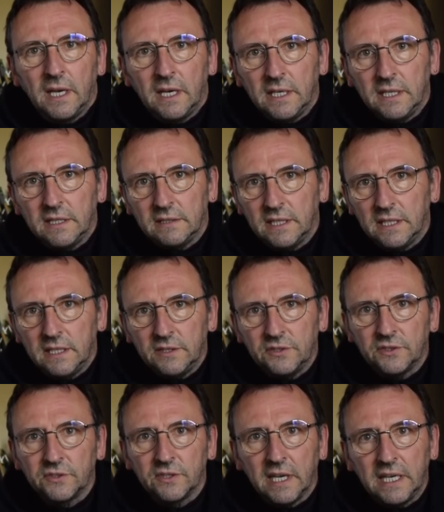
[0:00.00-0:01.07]
It
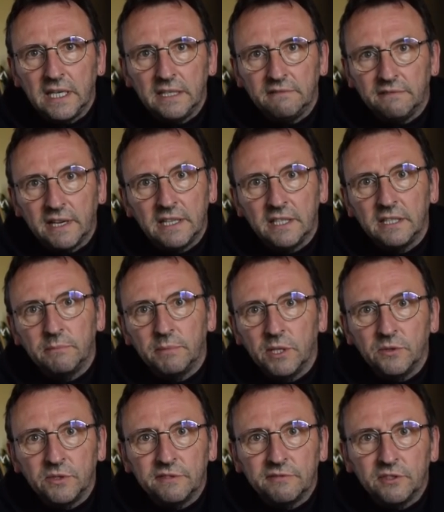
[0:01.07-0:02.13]
is a very
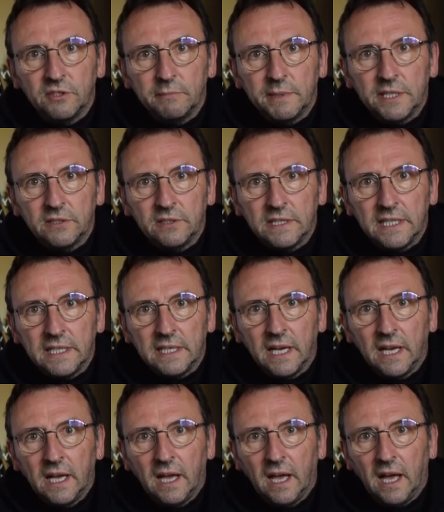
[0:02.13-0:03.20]
beautiful building
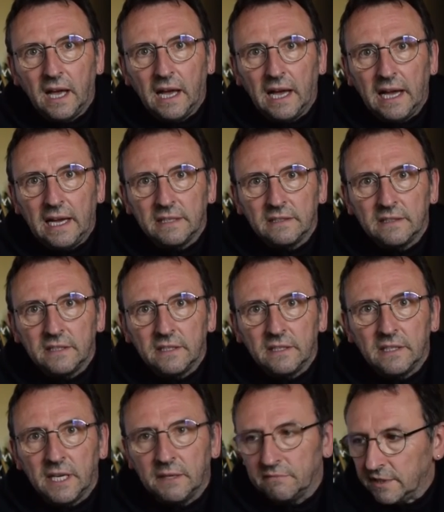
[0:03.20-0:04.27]
and
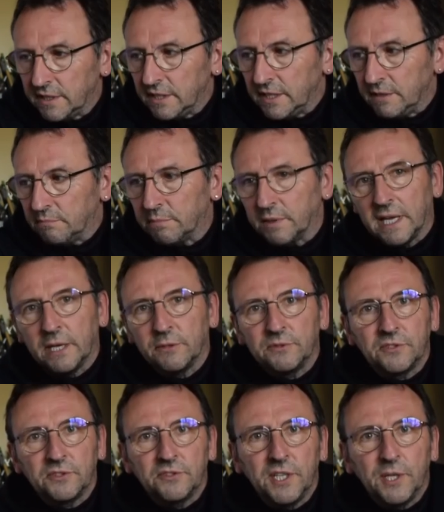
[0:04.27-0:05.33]
uh, I'm very proud
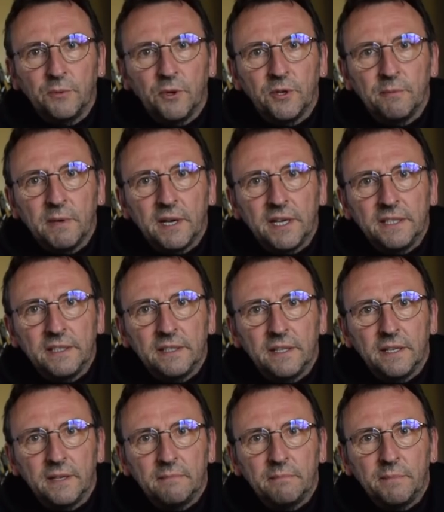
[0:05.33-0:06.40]
to see one of my
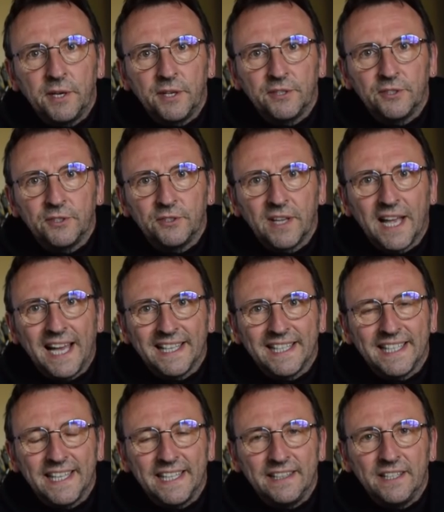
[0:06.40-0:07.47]
um, pictures
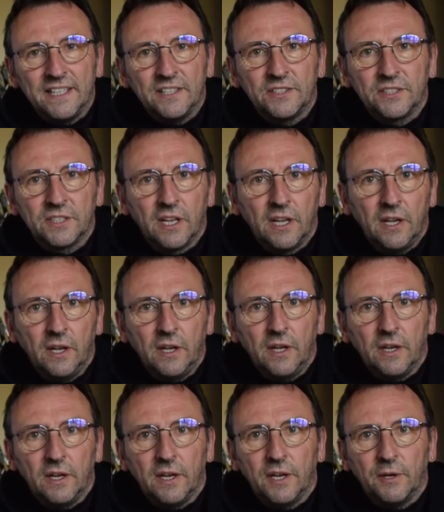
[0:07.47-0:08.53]
hanging in this
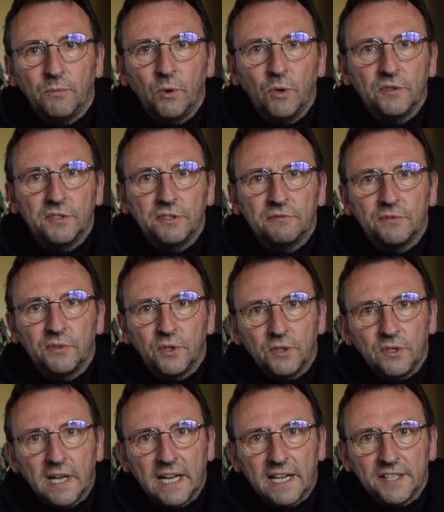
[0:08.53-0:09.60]
uh,
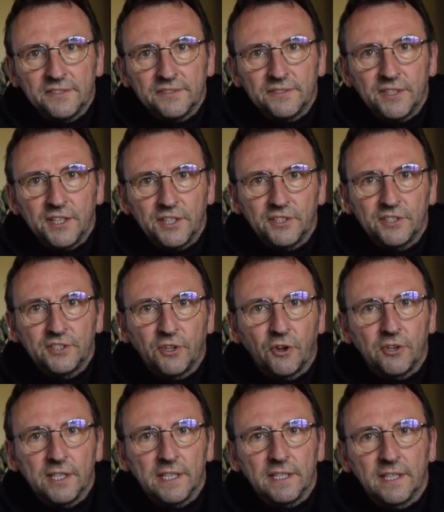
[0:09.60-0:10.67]
wonderful and
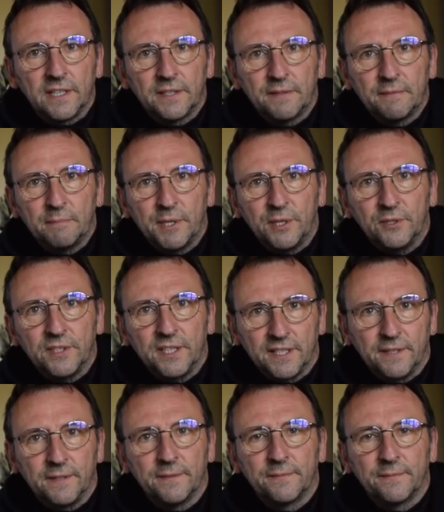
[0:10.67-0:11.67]
historic building.